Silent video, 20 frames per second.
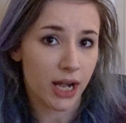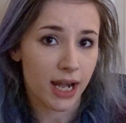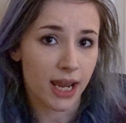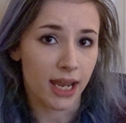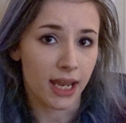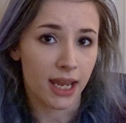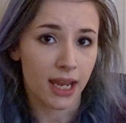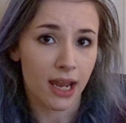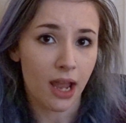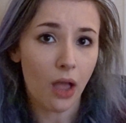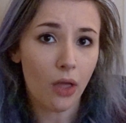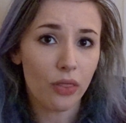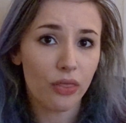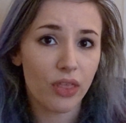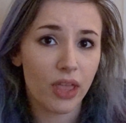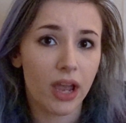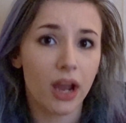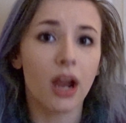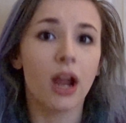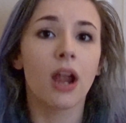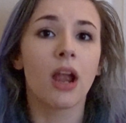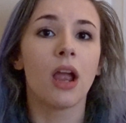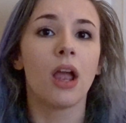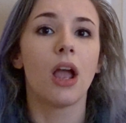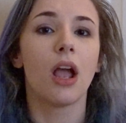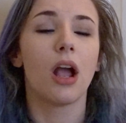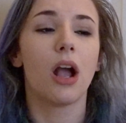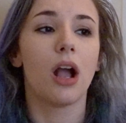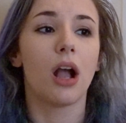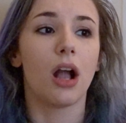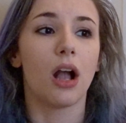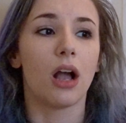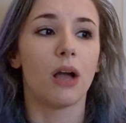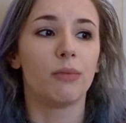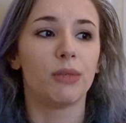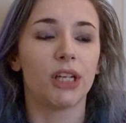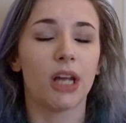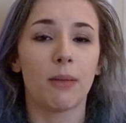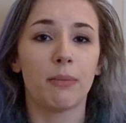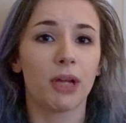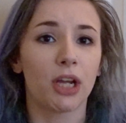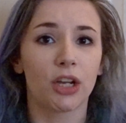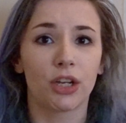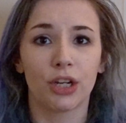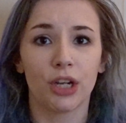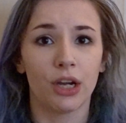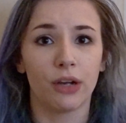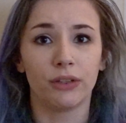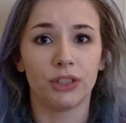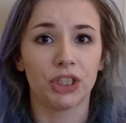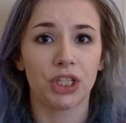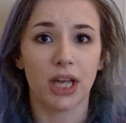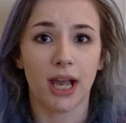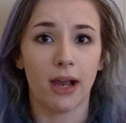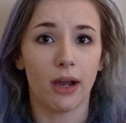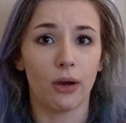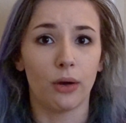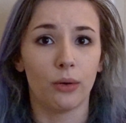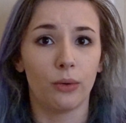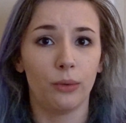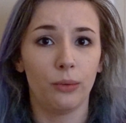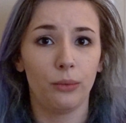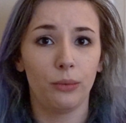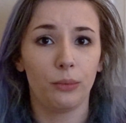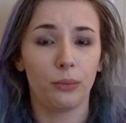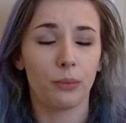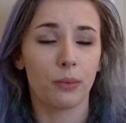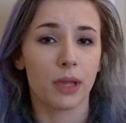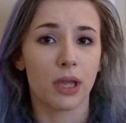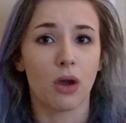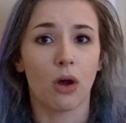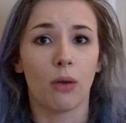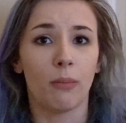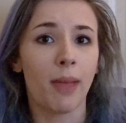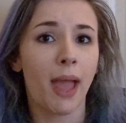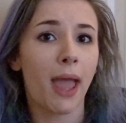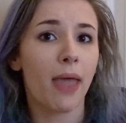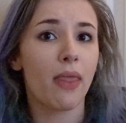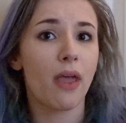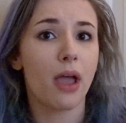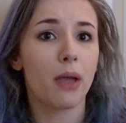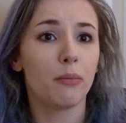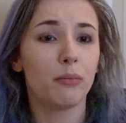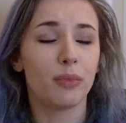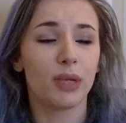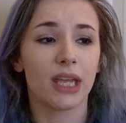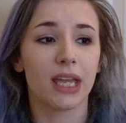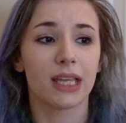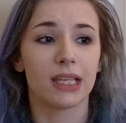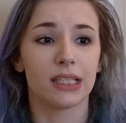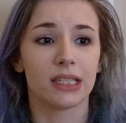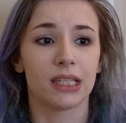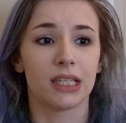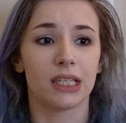hanging out there, and I'm not gonna go into how we all met them because